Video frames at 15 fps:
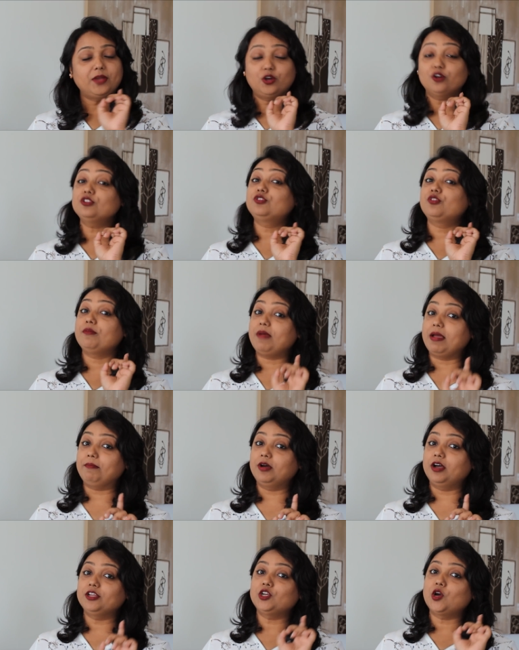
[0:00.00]
because
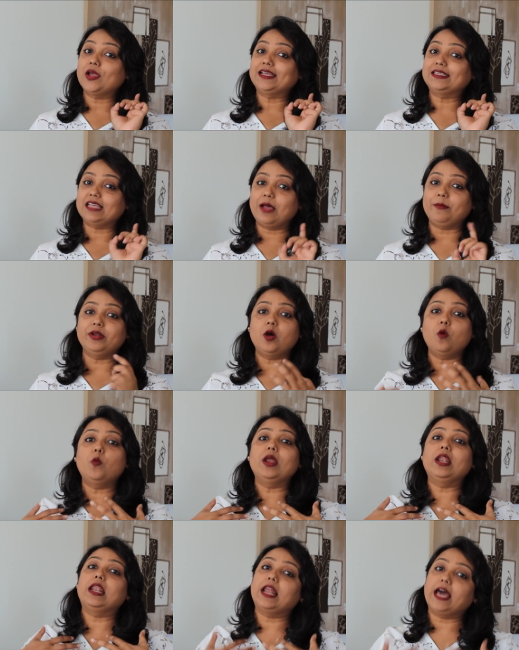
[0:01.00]
remember, your
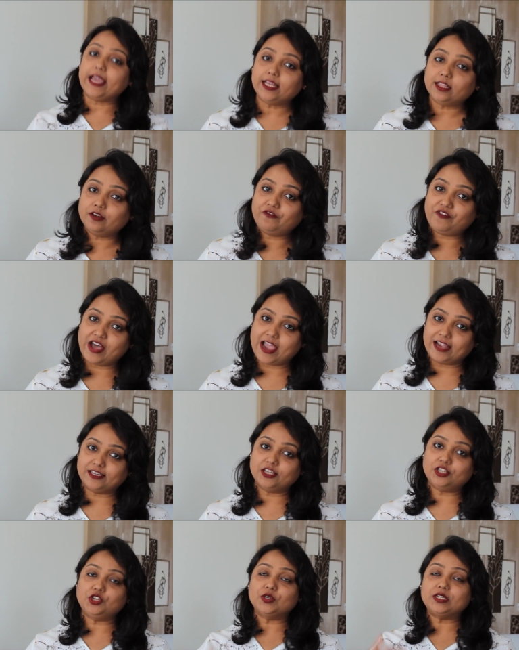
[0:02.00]
examiner will like the
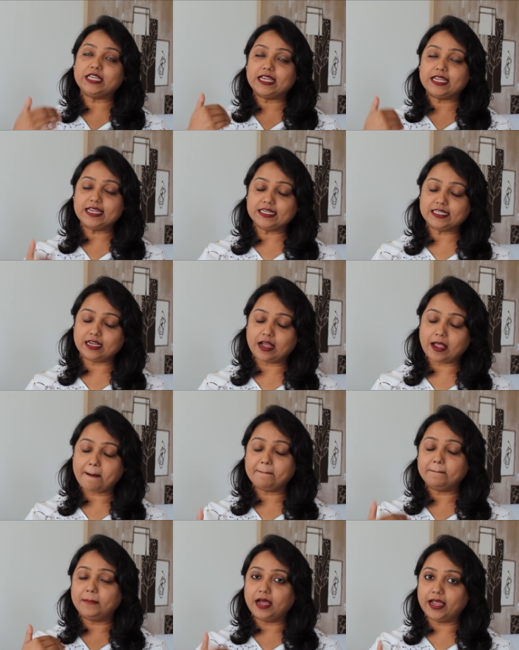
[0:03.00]
fact that you're taking
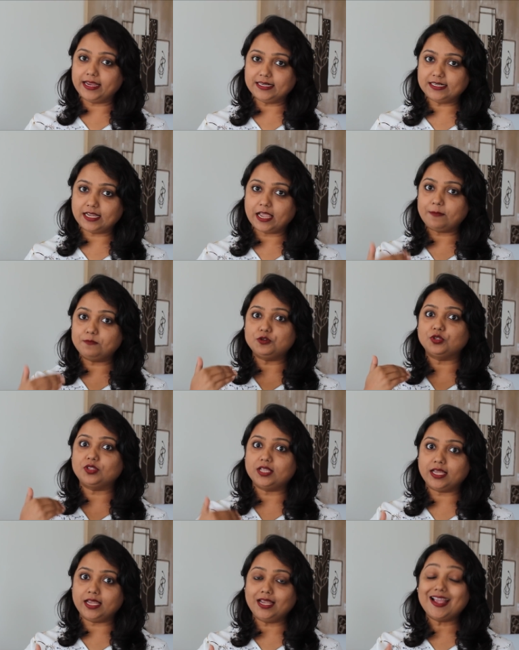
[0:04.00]
time, buying time
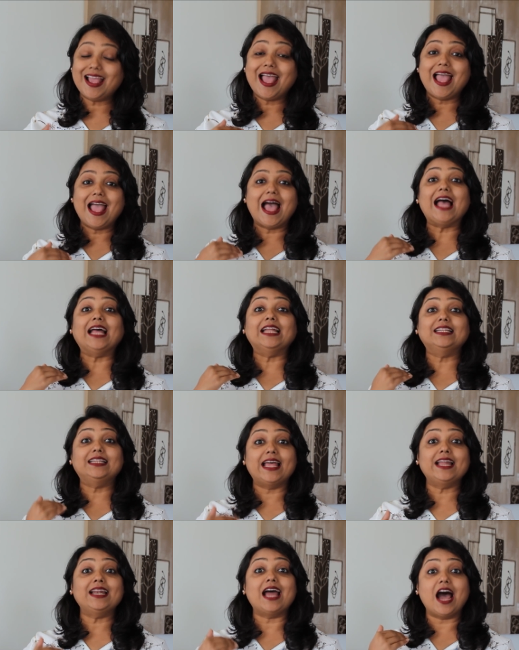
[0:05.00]
to think
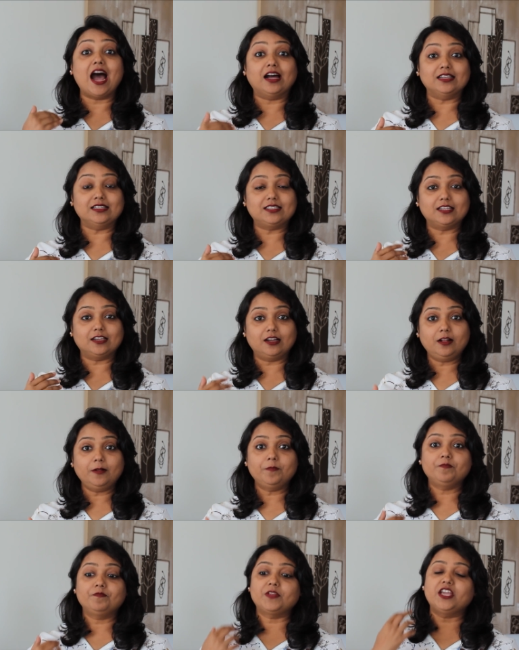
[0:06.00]
and then
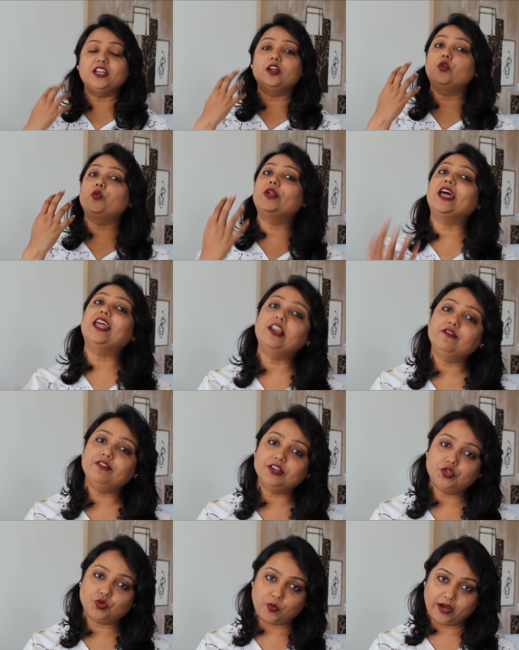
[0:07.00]
answer in a
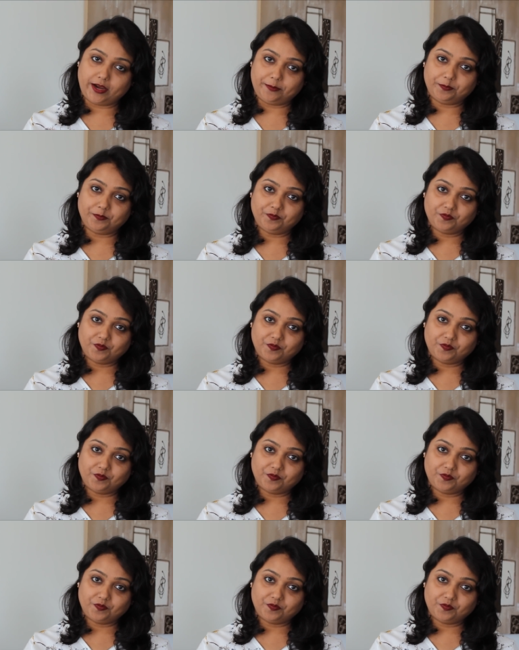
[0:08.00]
relevant way.